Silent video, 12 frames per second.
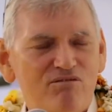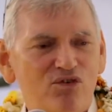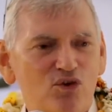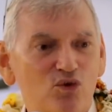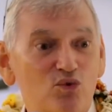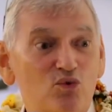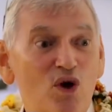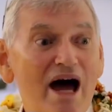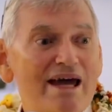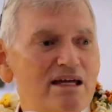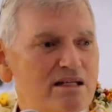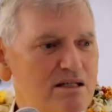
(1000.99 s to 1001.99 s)

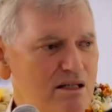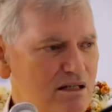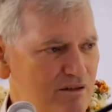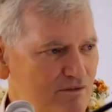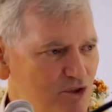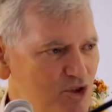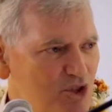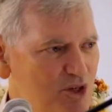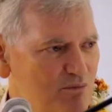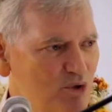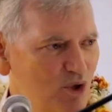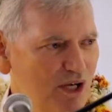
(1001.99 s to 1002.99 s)
variety of
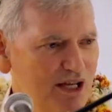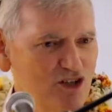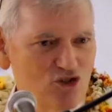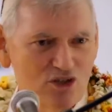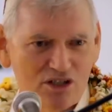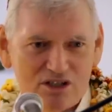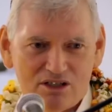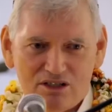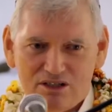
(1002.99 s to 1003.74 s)
stimulation.